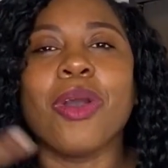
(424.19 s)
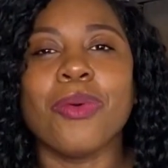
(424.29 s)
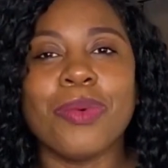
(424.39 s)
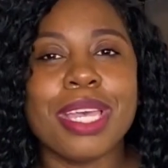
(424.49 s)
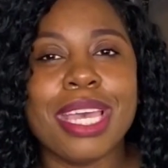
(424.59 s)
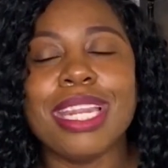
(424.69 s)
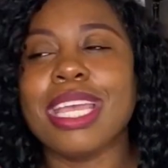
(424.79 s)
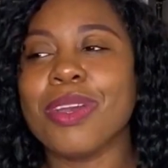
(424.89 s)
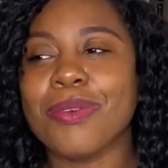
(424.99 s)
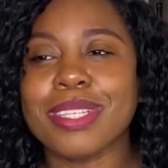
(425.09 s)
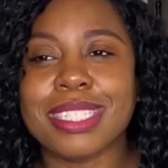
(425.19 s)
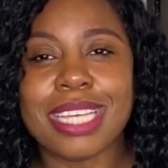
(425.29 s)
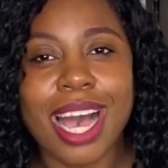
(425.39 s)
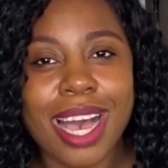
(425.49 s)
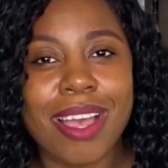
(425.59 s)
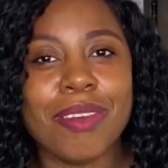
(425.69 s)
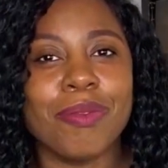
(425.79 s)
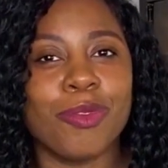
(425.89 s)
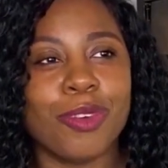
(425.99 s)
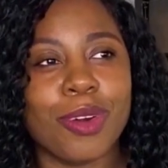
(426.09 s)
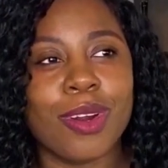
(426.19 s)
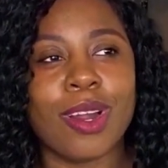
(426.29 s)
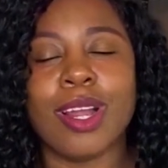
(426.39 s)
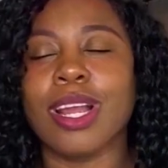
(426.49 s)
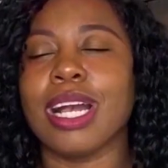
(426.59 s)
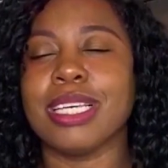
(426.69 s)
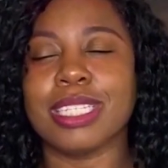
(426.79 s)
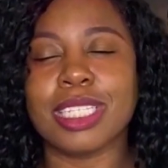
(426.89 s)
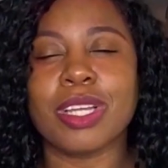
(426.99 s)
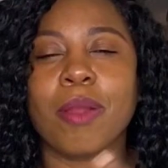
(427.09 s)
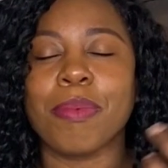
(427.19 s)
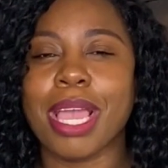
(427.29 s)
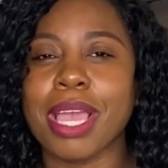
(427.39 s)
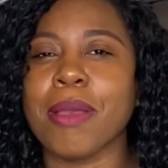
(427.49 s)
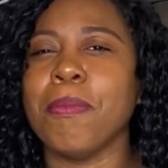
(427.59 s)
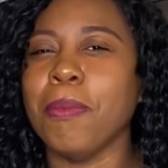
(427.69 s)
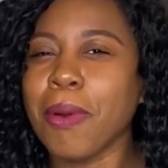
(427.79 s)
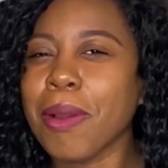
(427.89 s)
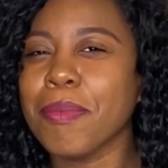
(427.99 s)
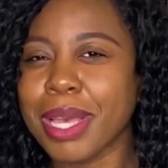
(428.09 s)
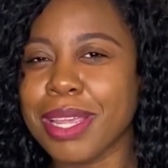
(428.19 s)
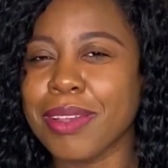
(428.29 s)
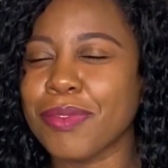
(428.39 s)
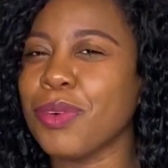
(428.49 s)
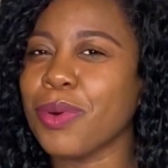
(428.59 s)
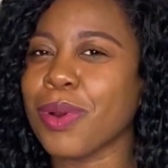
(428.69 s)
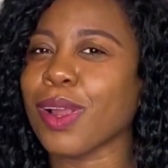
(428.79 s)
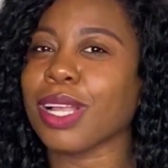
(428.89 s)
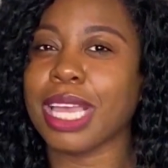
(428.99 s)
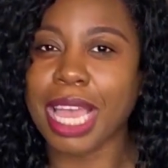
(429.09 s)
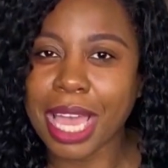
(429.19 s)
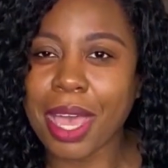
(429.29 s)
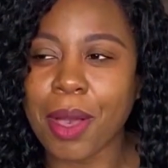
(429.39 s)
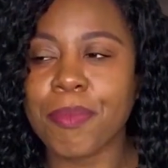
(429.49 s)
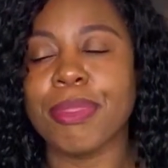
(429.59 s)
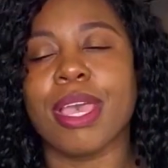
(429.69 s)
when it was time for us to start paying more money for camp,